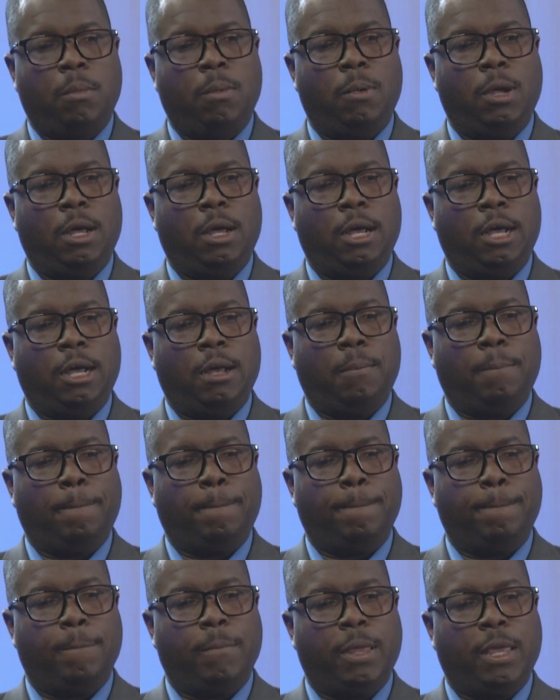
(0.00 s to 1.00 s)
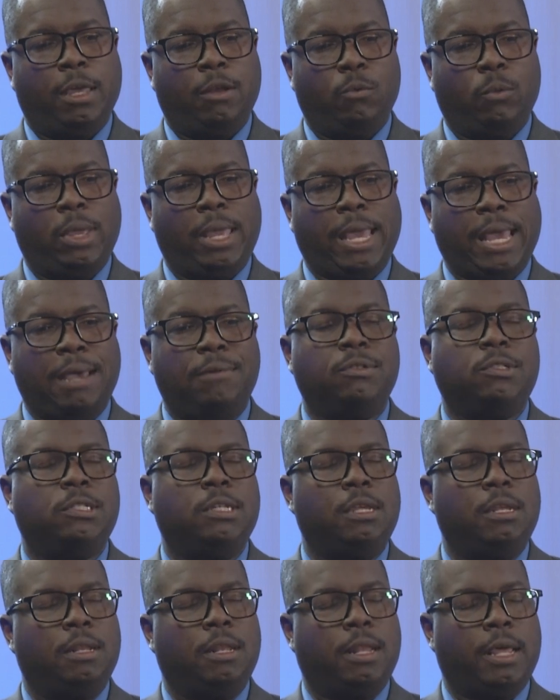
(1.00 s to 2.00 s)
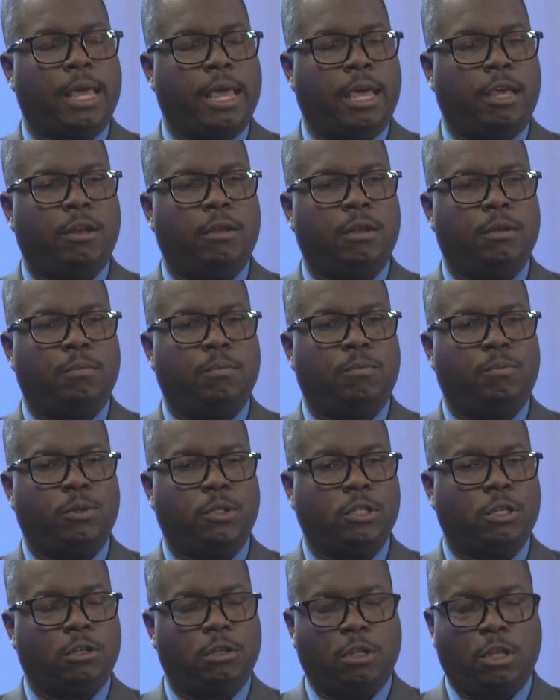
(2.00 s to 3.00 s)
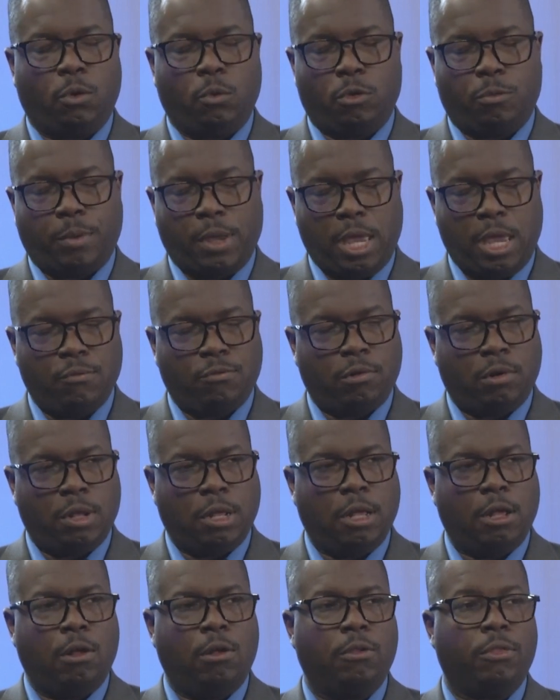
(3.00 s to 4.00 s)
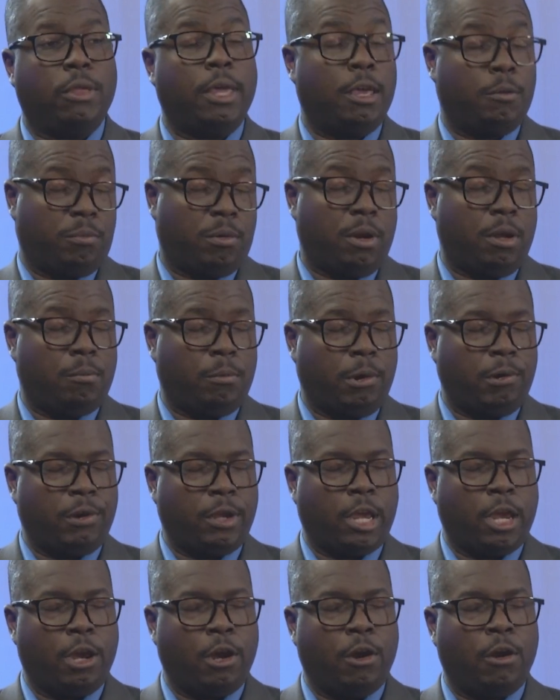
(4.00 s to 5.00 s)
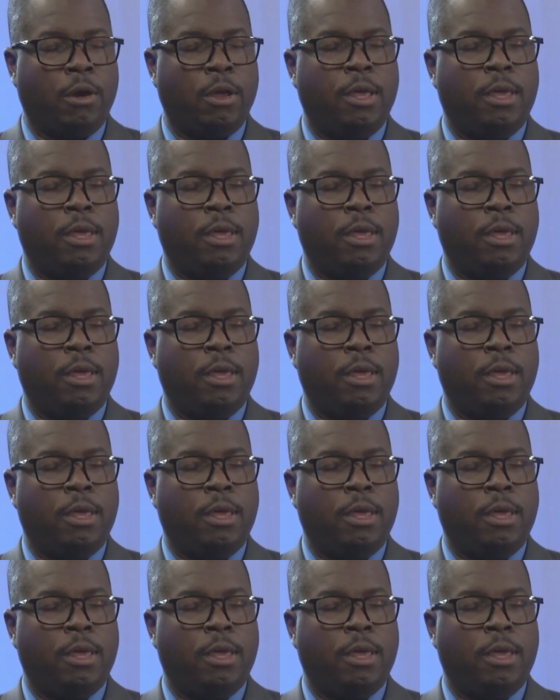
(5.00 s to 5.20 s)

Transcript: And we have seen that, particularly with behavioral health and primary care,